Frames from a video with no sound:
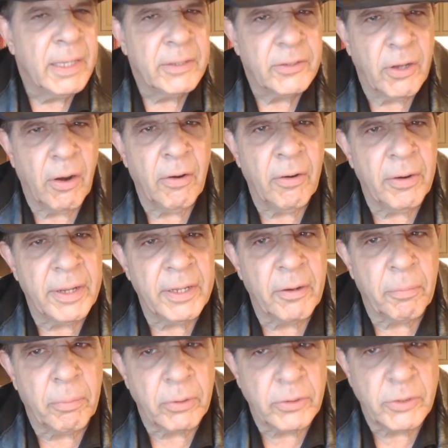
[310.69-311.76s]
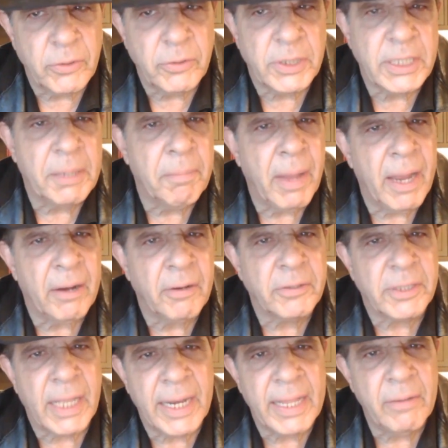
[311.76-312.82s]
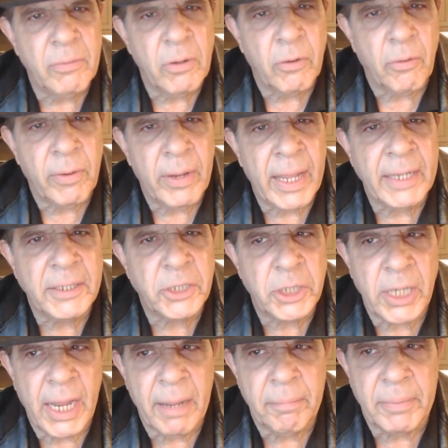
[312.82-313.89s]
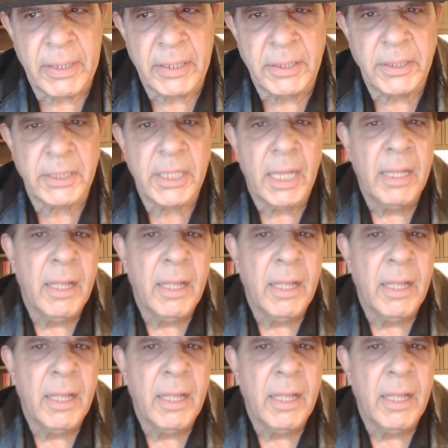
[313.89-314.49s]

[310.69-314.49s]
to earning or producing mares, that he will create champions